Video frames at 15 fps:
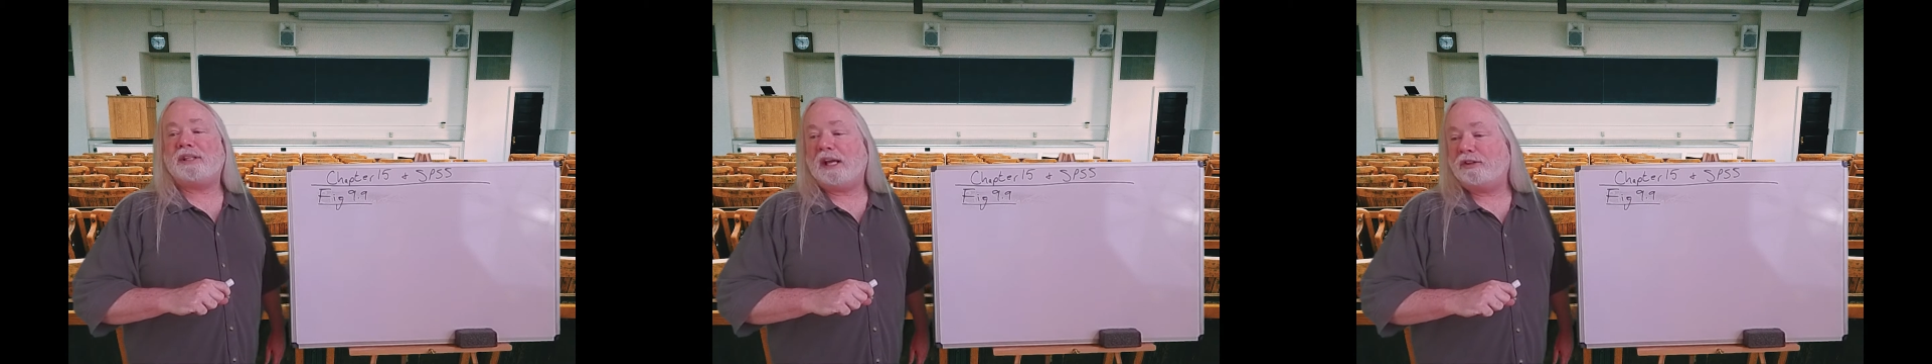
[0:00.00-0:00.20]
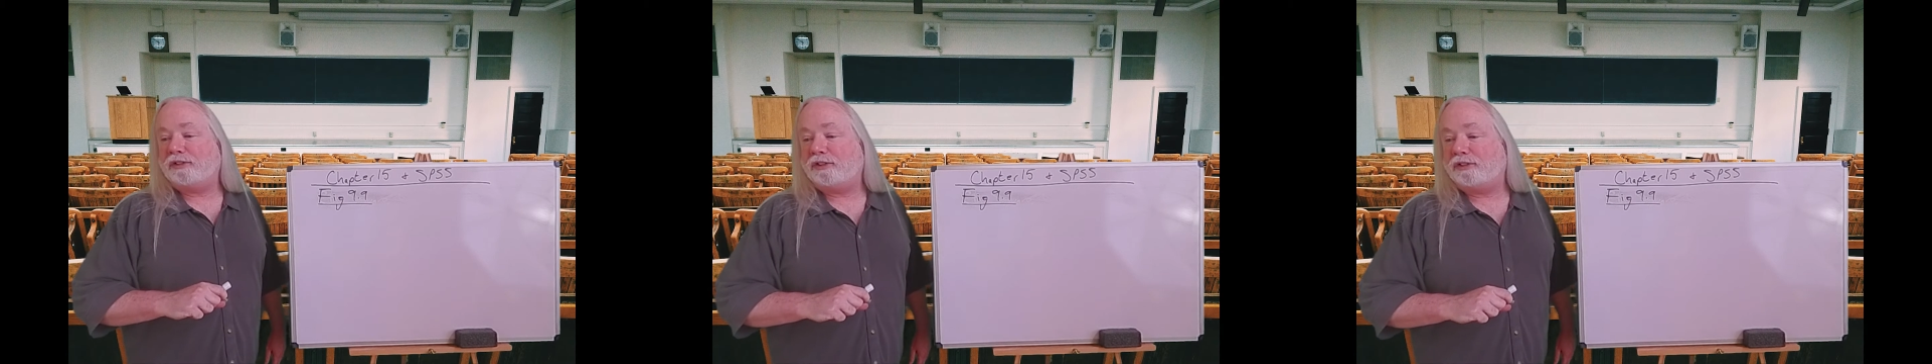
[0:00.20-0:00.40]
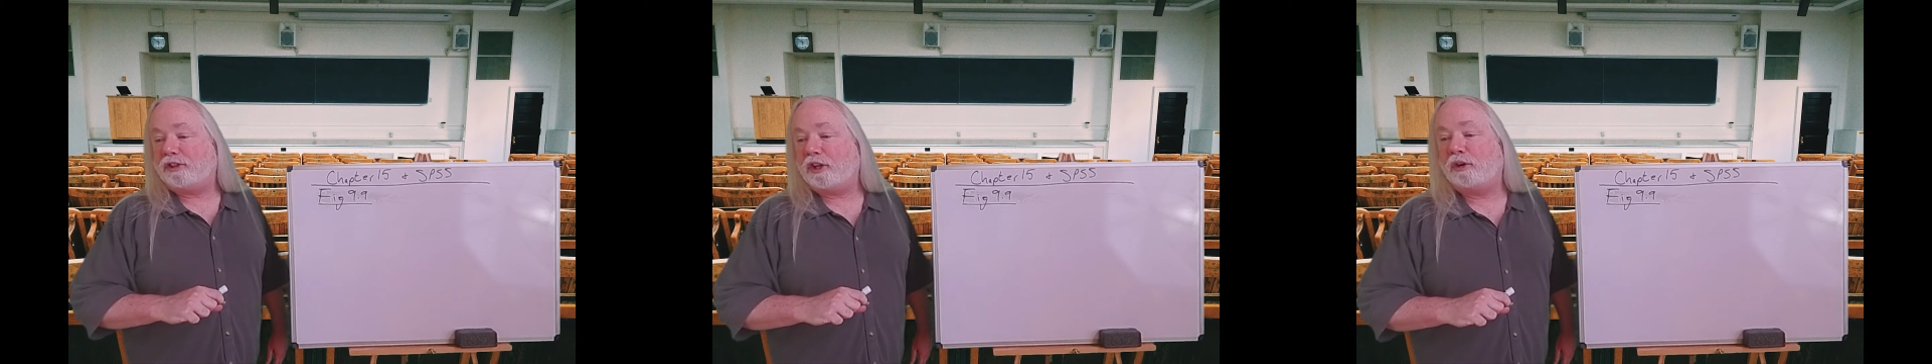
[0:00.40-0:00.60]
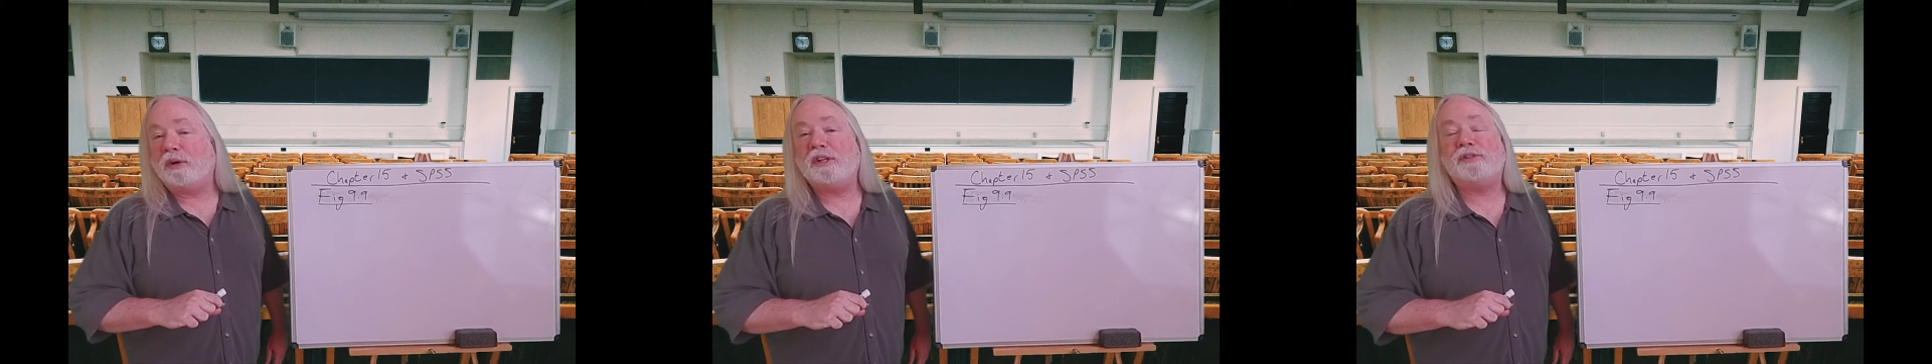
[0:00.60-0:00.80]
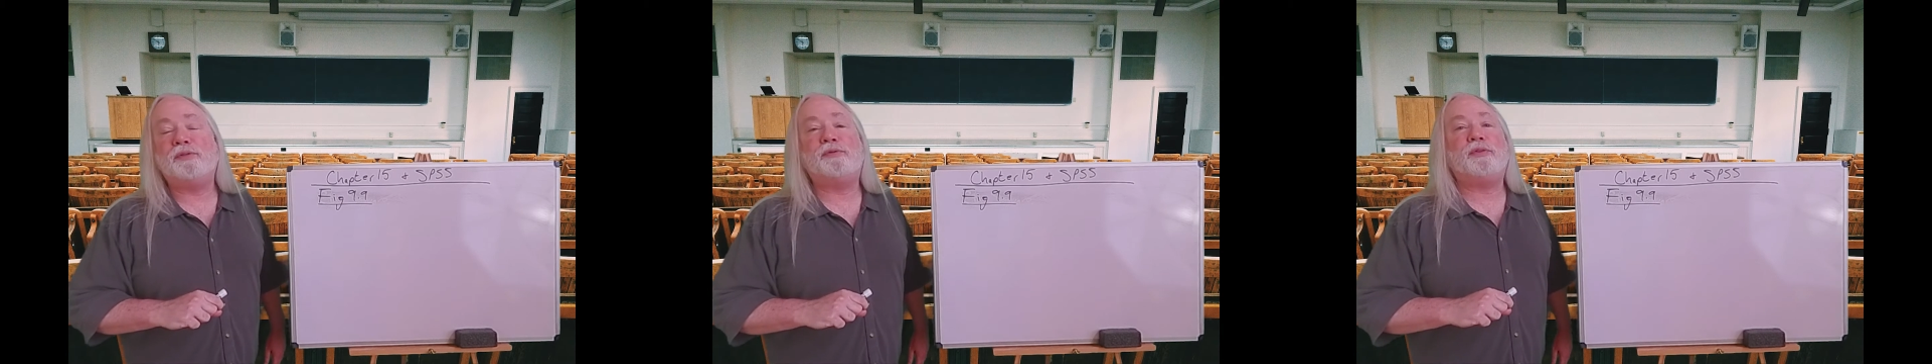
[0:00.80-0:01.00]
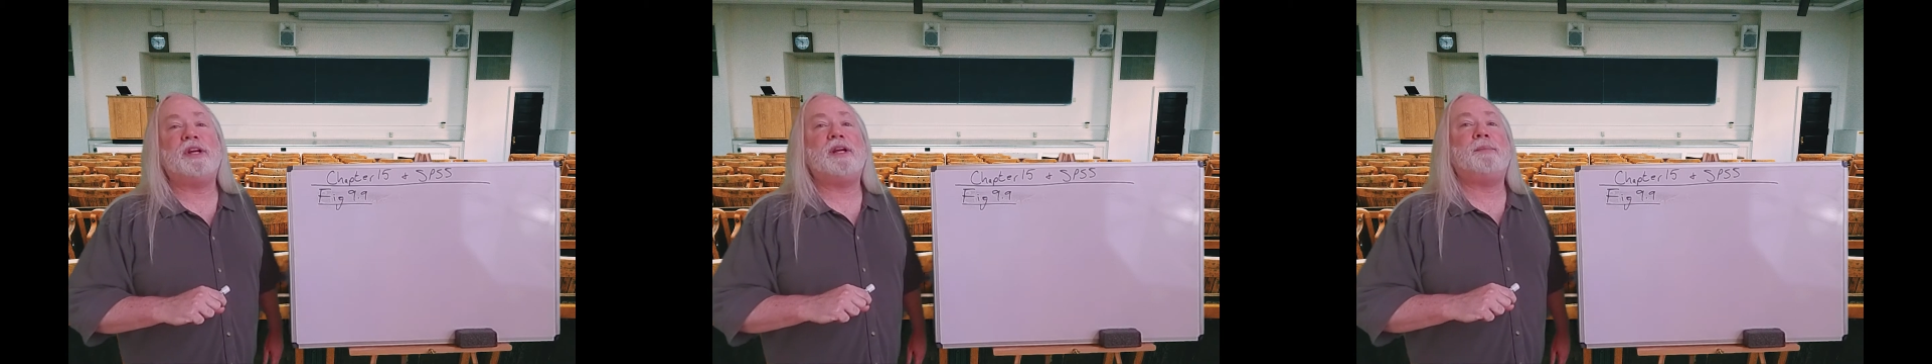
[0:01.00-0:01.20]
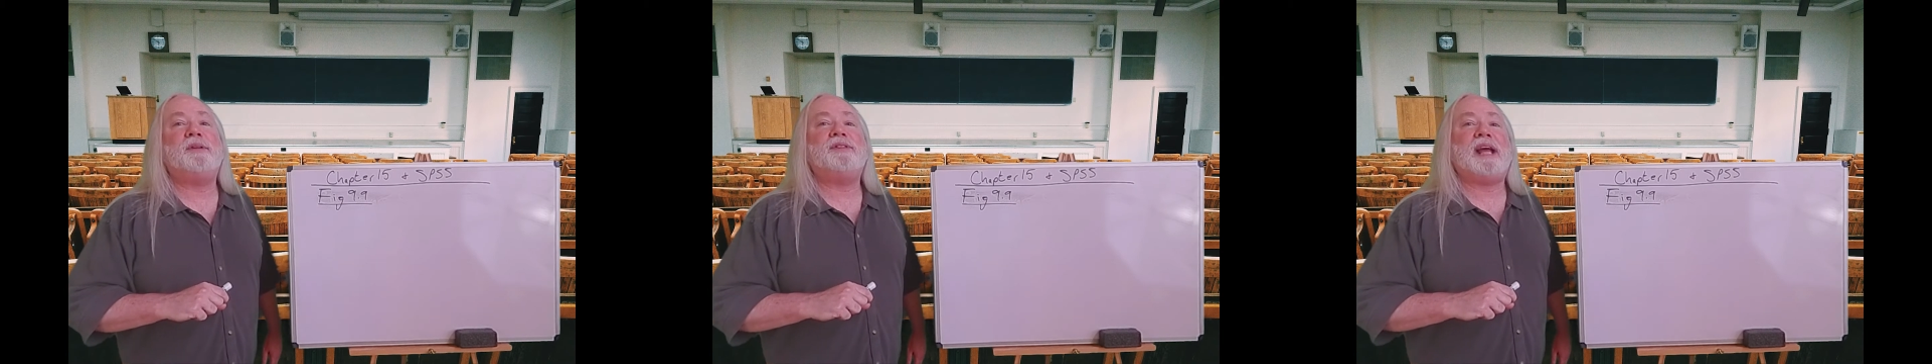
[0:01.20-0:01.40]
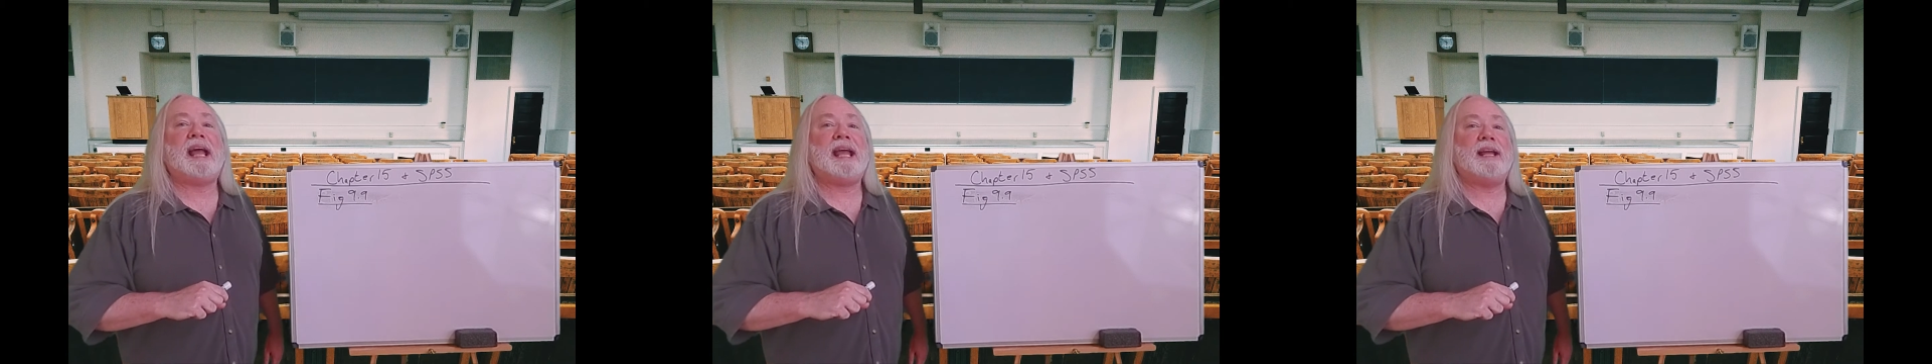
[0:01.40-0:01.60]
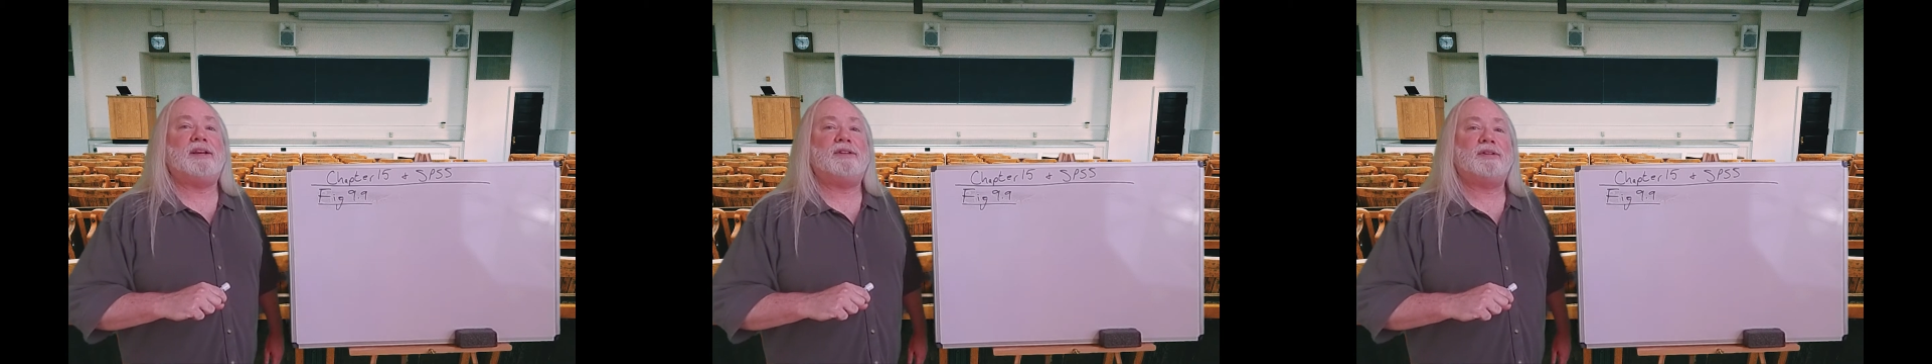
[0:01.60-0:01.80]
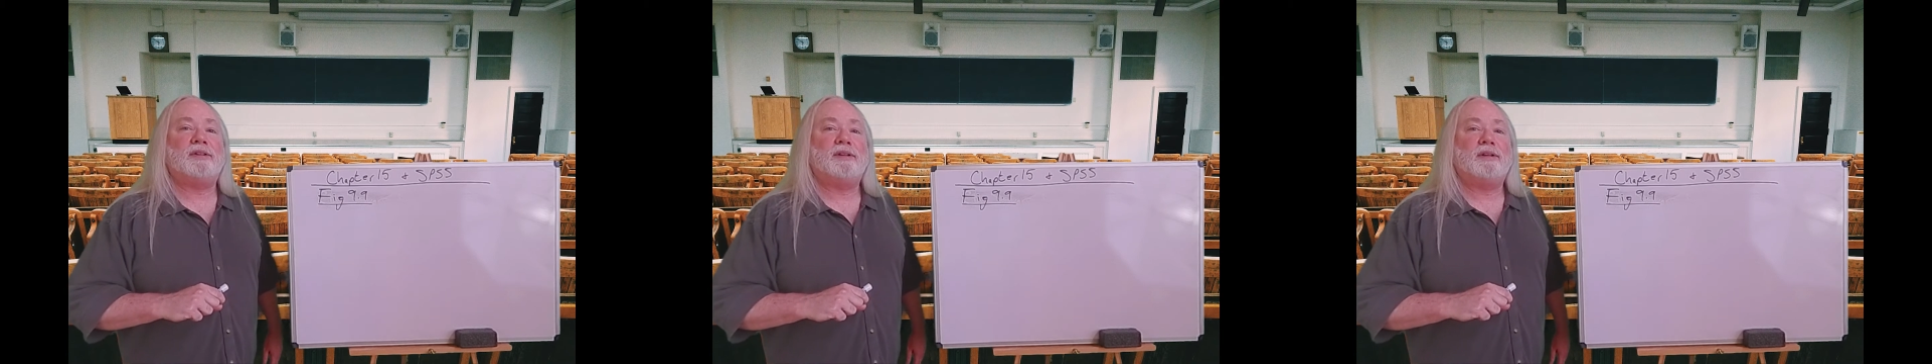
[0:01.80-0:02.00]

tells us degrees of freedom is 8.